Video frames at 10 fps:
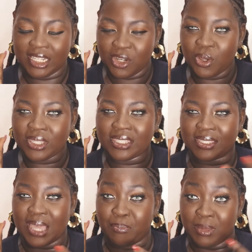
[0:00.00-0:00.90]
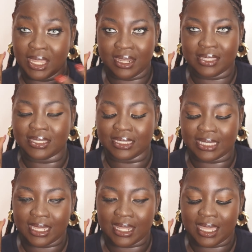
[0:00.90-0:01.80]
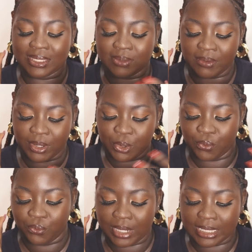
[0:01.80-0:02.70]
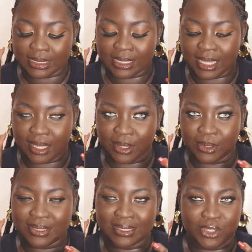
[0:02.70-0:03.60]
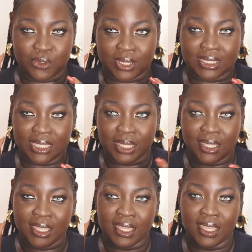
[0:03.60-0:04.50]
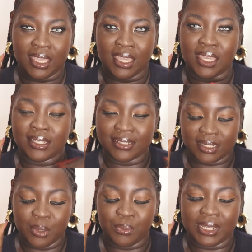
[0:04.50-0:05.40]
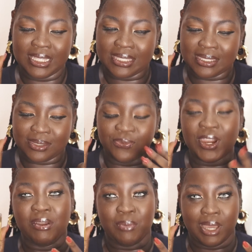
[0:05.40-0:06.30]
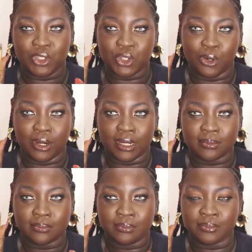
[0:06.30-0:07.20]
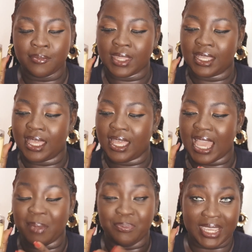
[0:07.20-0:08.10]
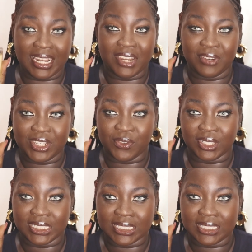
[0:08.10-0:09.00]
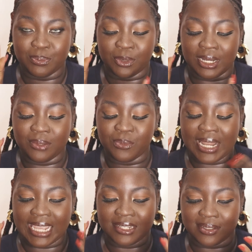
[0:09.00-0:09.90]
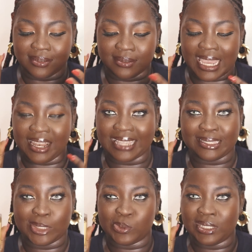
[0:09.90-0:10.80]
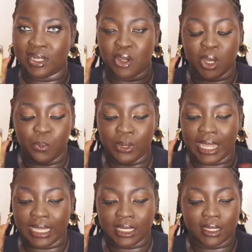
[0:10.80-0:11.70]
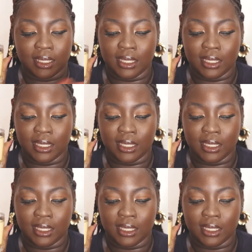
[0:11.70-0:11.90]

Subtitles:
the notes are blended together. It's very oriental, citrusy, but it's very mature. I barely reach for this, but when I do, I like to sweeten it up with like